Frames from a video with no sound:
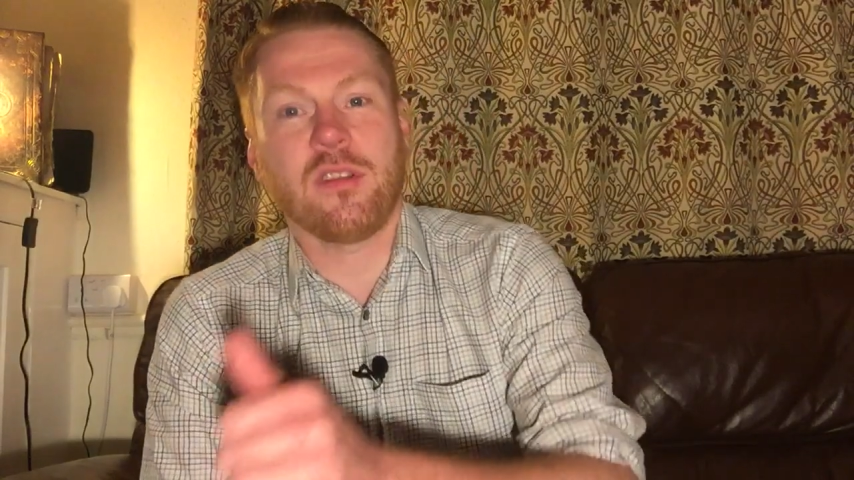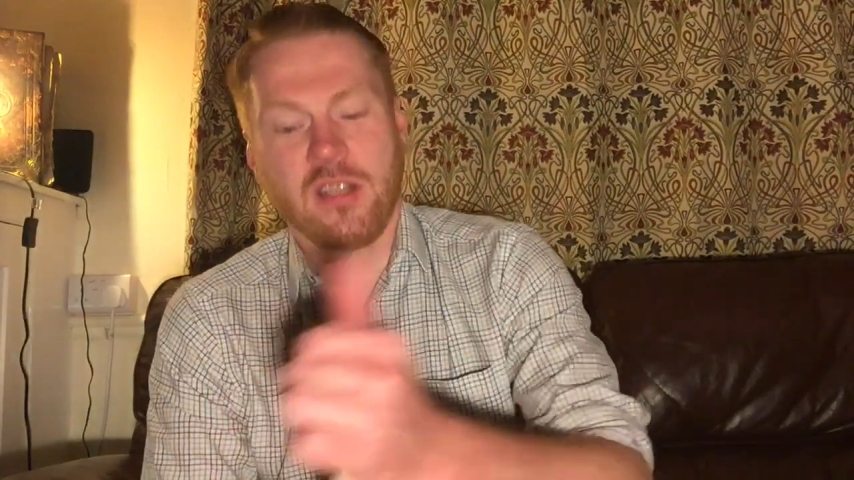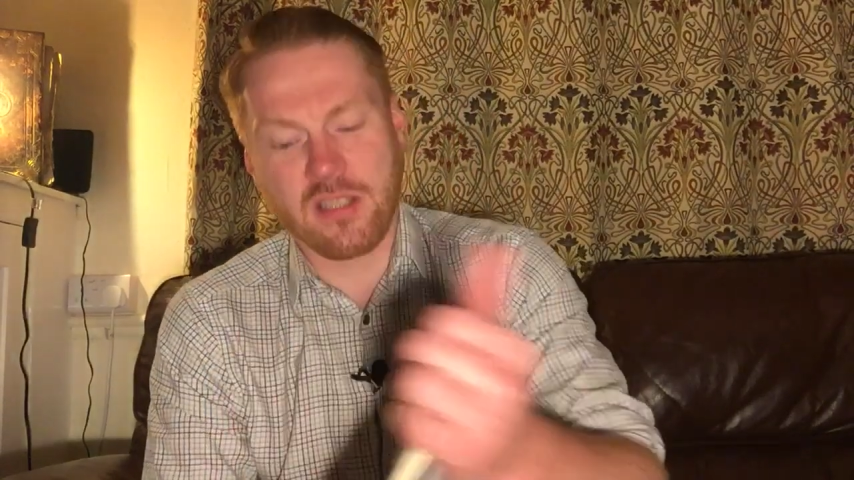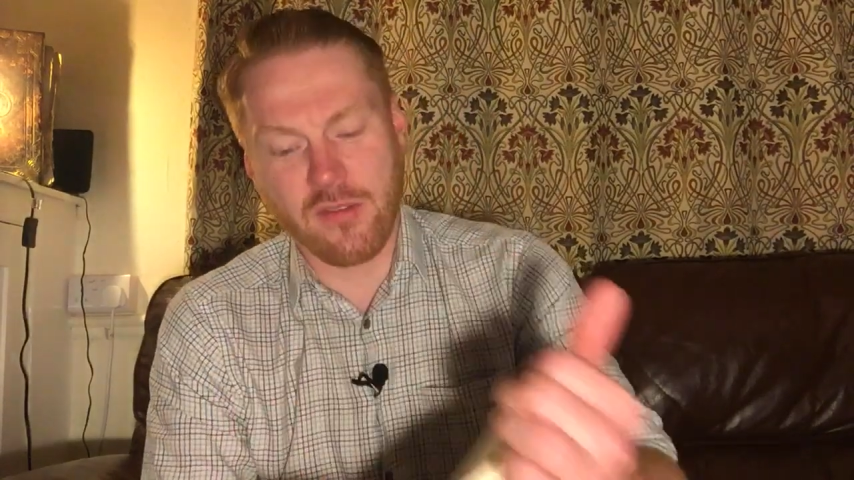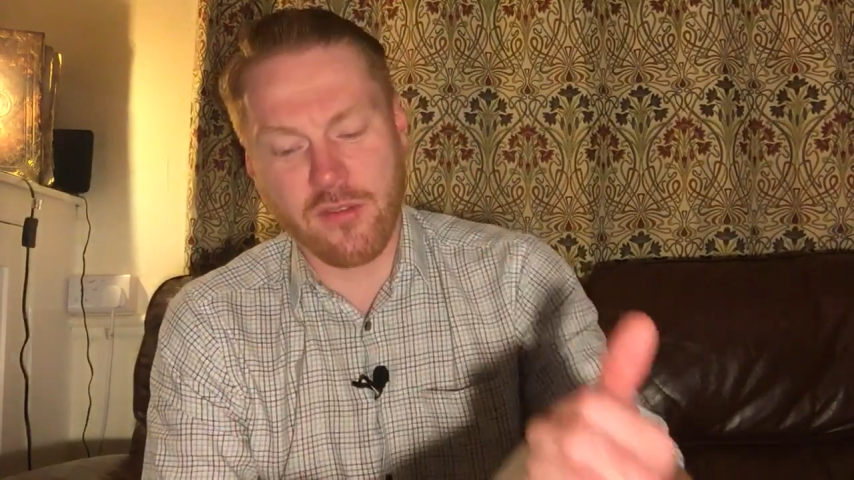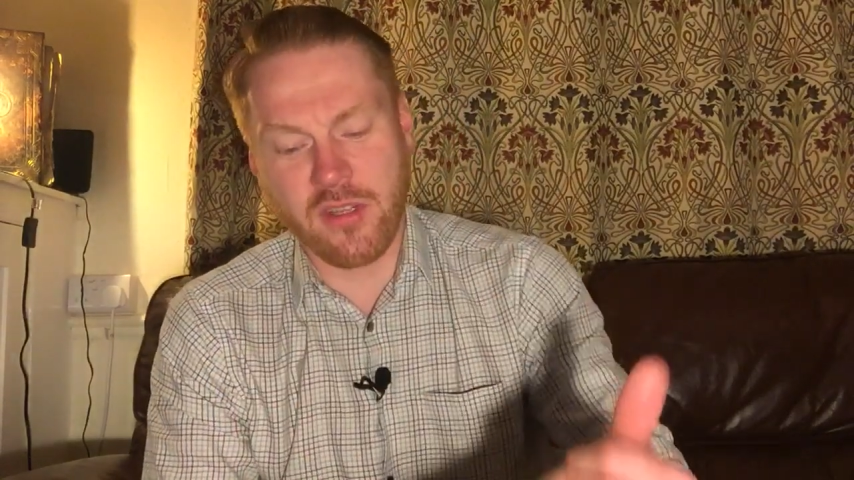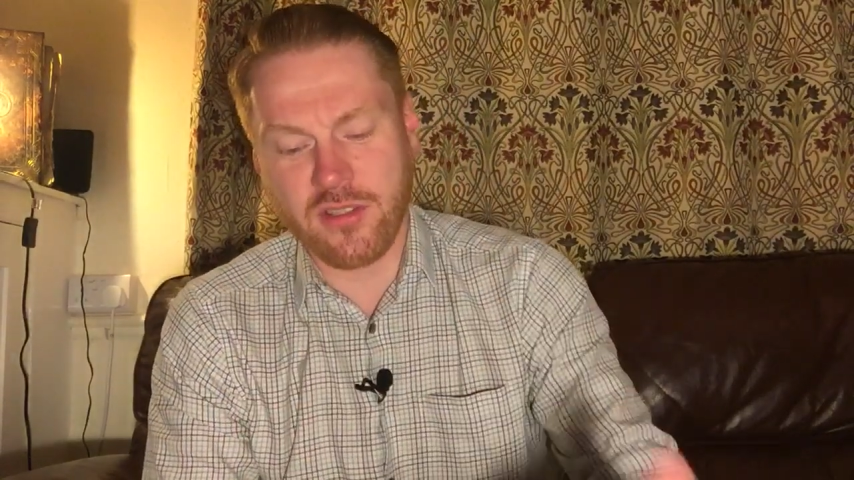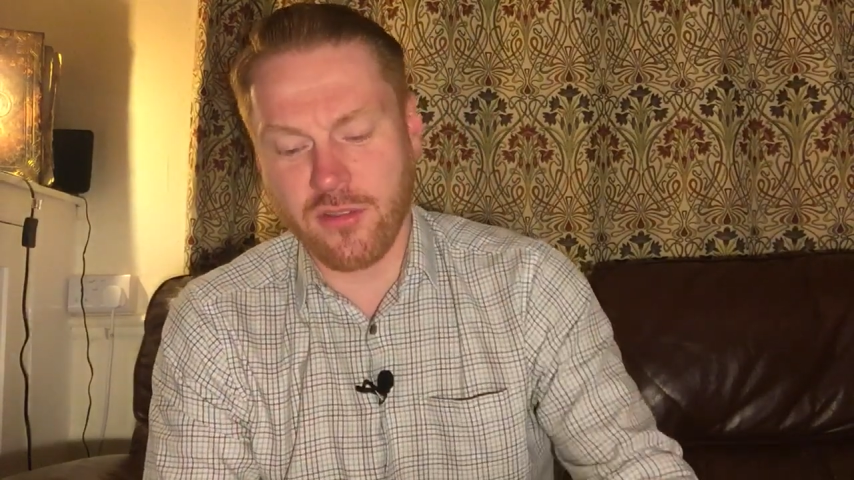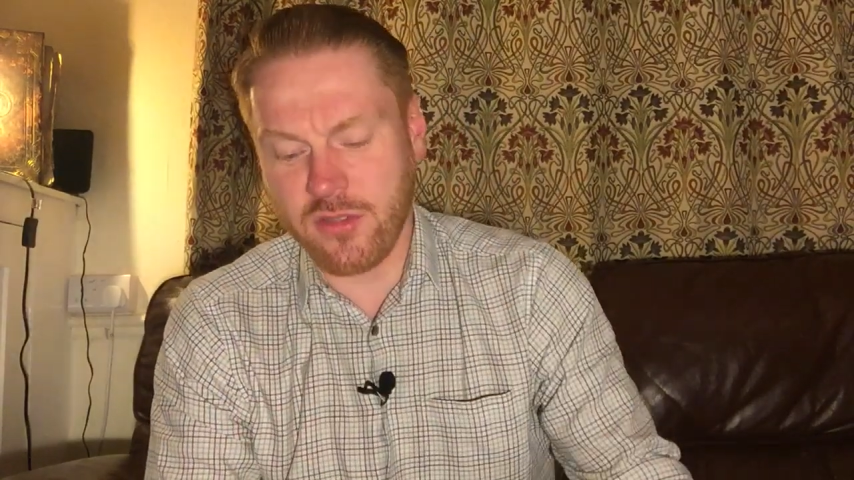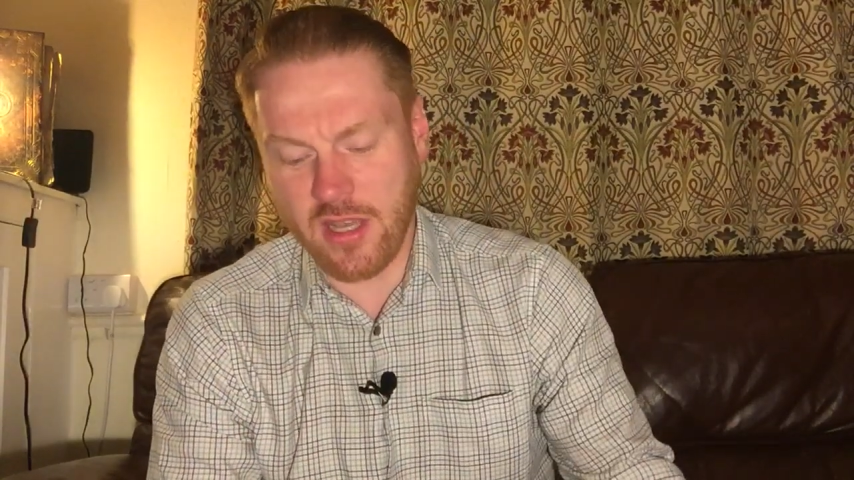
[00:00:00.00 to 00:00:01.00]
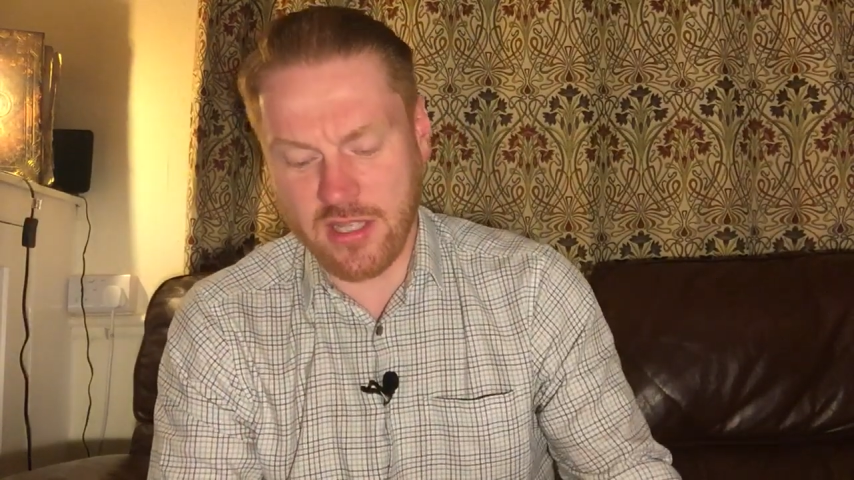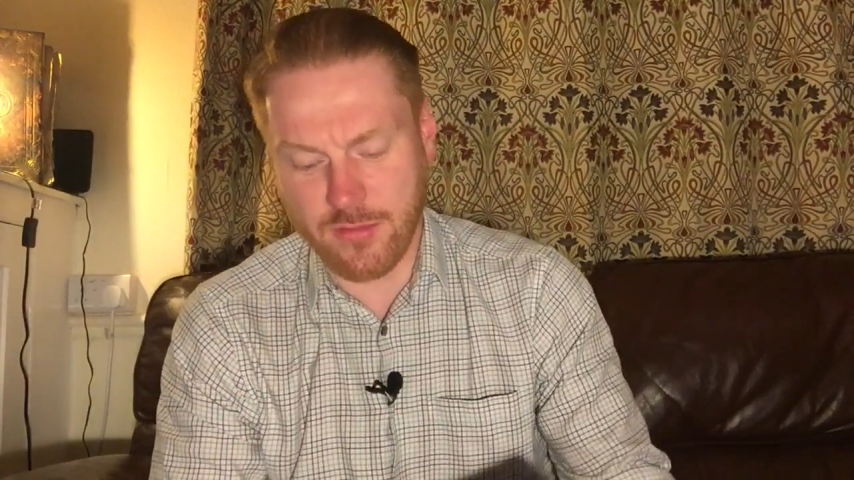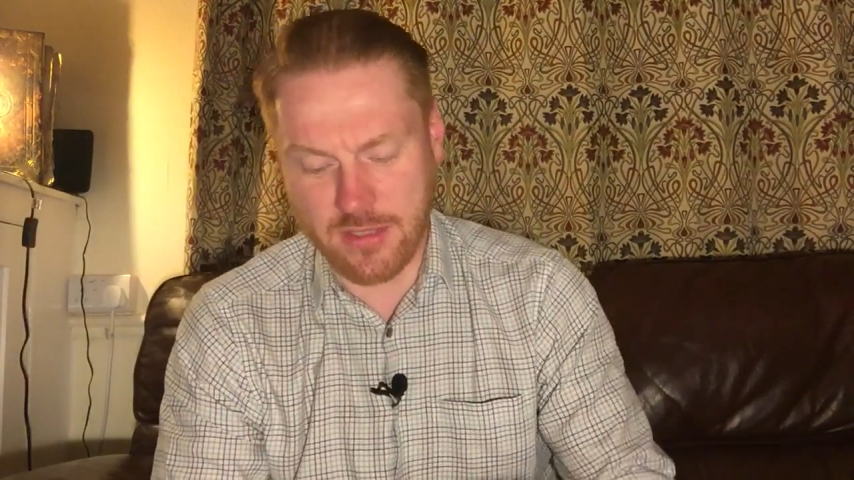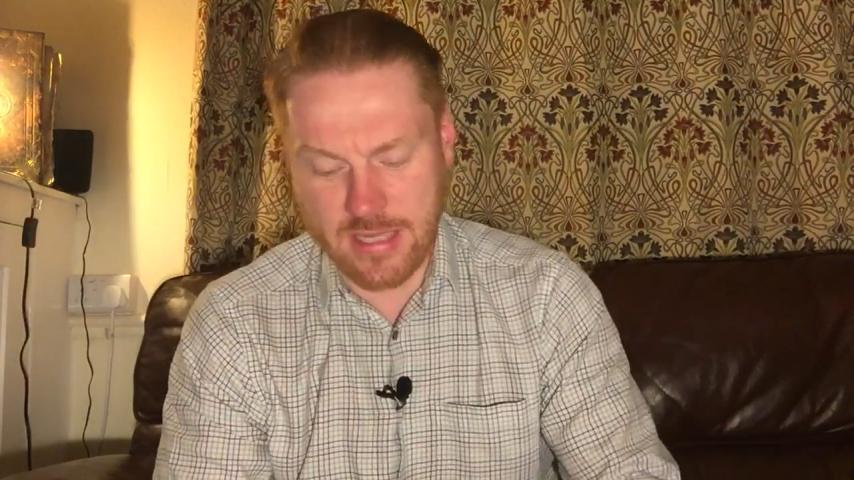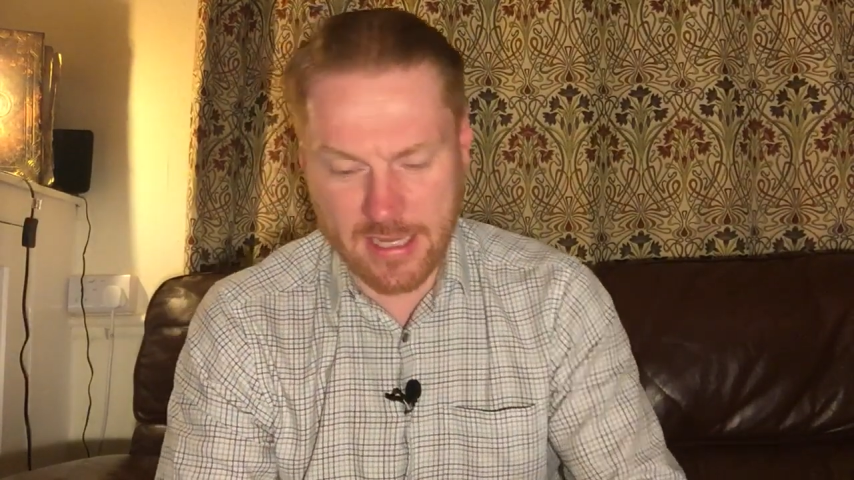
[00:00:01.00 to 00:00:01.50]
So let's give you this New
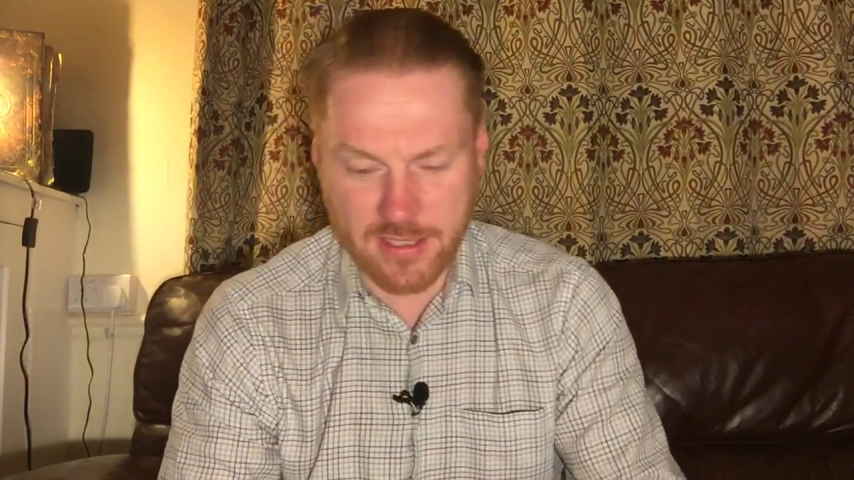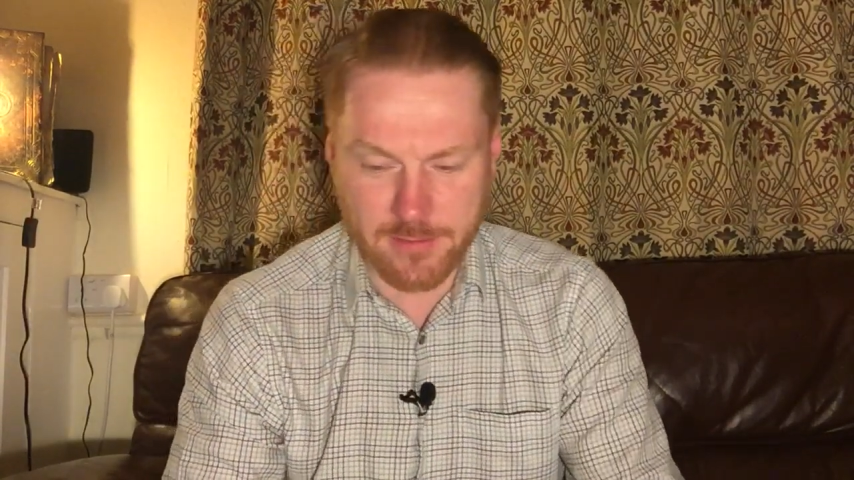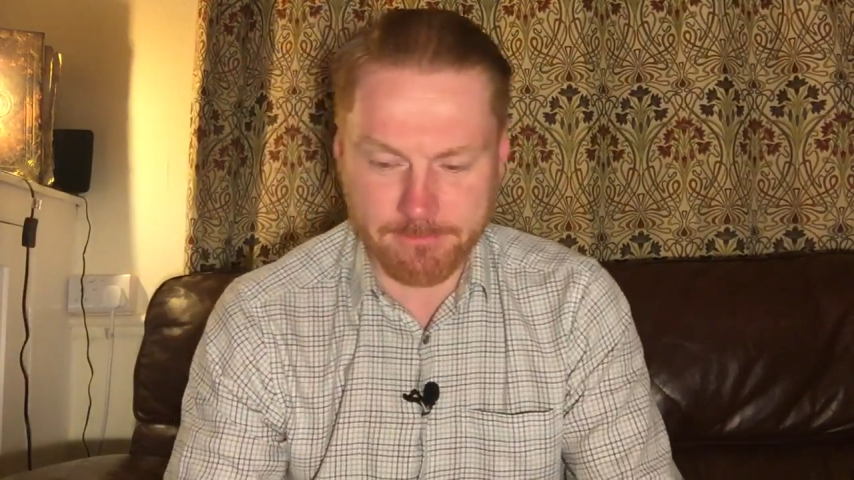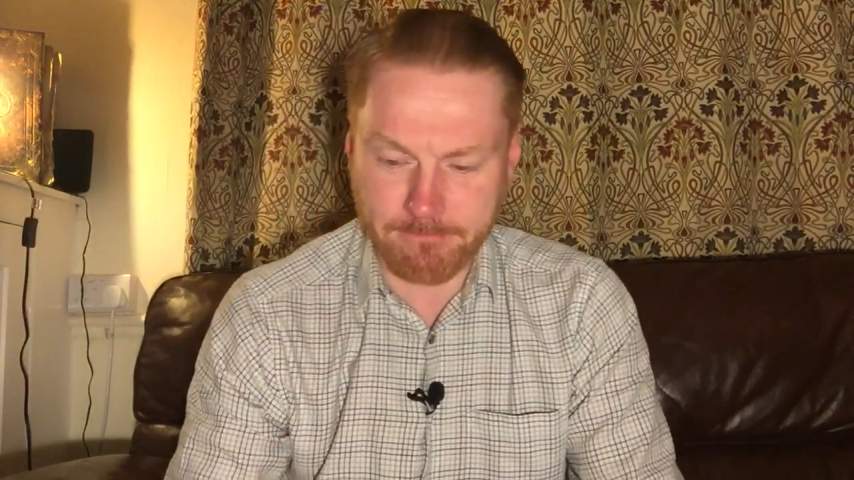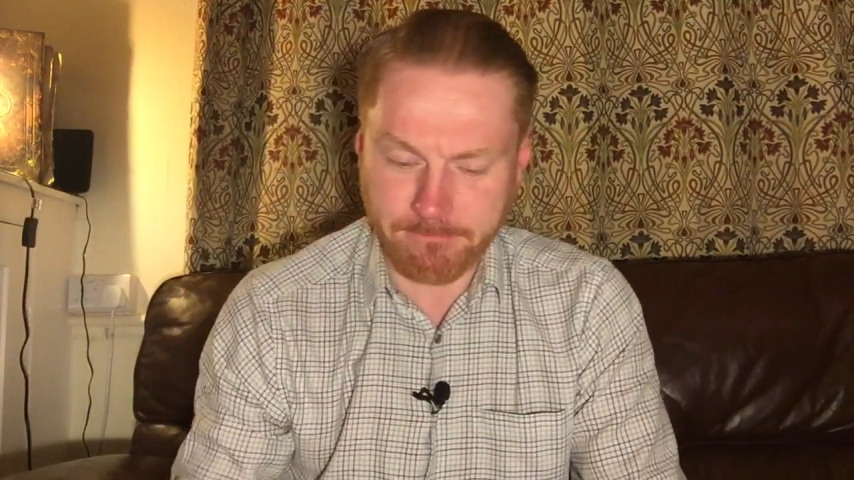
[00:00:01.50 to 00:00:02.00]
Testament text.